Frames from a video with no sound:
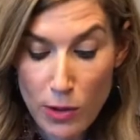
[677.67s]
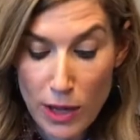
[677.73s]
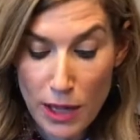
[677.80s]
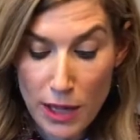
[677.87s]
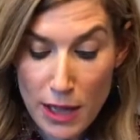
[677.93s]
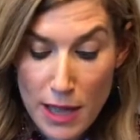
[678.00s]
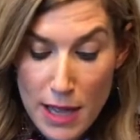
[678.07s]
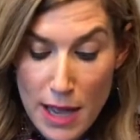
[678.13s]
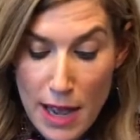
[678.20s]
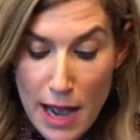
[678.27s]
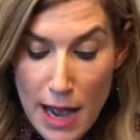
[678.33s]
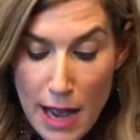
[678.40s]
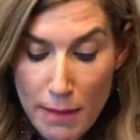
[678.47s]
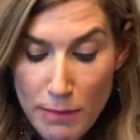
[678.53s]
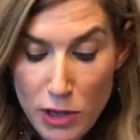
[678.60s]
oil.
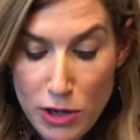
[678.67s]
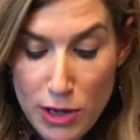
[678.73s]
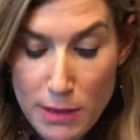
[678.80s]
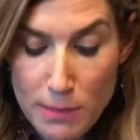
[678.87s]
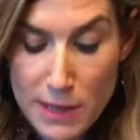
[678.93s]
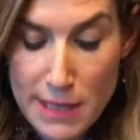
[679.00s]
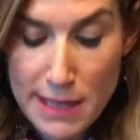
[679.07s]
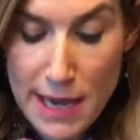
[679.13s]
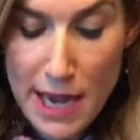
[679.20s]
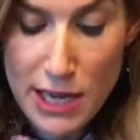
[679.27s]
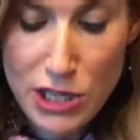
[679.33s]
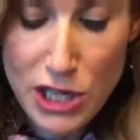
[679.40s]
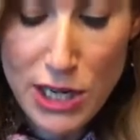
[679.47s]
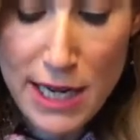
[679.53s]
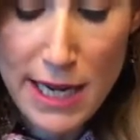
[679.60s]
You can
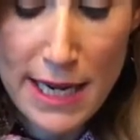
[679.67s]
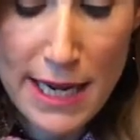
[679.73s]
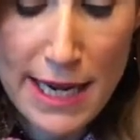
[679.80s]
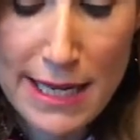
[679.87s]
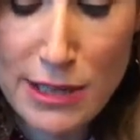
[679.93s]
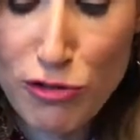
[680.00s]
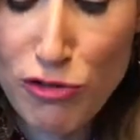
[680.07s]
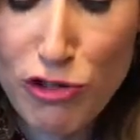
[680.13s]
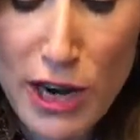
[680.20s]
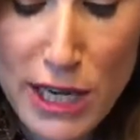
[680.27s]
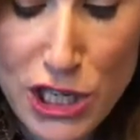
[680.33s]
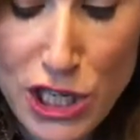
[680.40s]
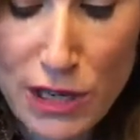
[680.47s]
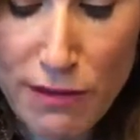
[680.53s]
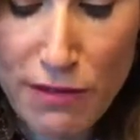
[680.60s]
massage it in. It's
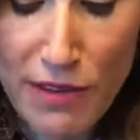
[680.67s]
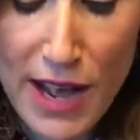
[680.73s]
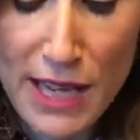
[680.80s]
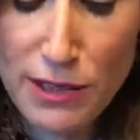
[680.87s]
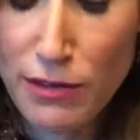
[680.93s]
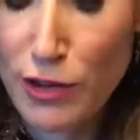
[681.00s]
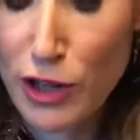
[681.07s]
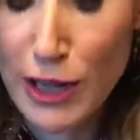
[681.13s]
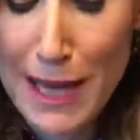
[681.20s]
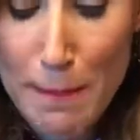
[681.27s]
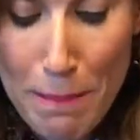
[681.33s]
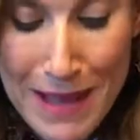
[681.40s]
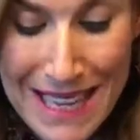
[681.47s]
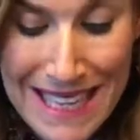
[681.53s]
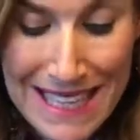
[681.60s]
rich in
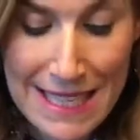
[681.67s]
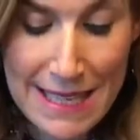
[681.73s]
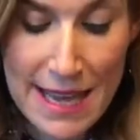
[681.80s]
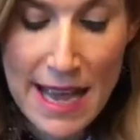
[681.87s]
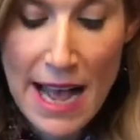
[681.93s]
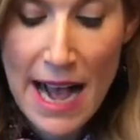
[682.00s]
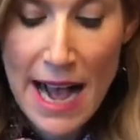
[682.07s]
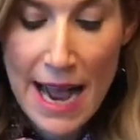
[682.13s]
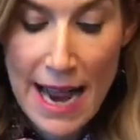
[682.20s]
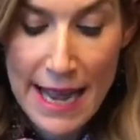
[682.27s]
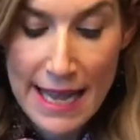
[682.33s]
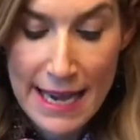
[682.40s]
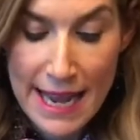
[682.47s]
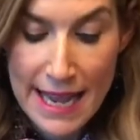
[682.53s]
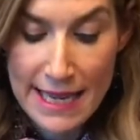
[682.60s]
phospholipids,
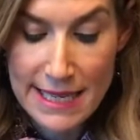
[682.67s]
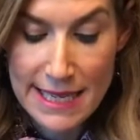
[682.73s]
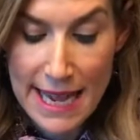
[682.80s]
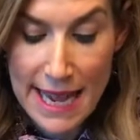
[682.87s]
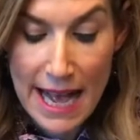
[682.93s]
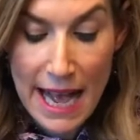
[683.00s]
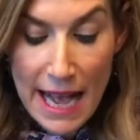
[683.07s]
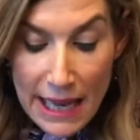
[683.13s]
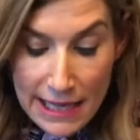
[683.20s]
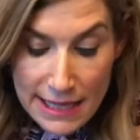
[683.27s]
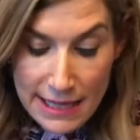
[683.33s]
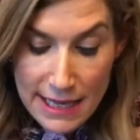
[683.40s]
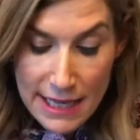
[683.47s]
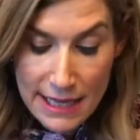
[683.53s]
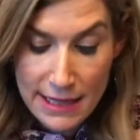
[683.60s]
high in
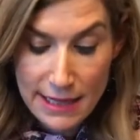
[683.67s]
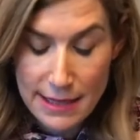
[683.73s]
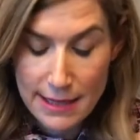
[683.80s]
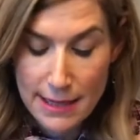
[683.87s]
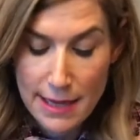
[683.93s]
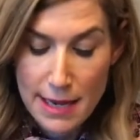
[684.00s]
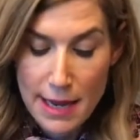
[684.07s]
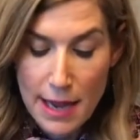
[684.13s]
antioxidants,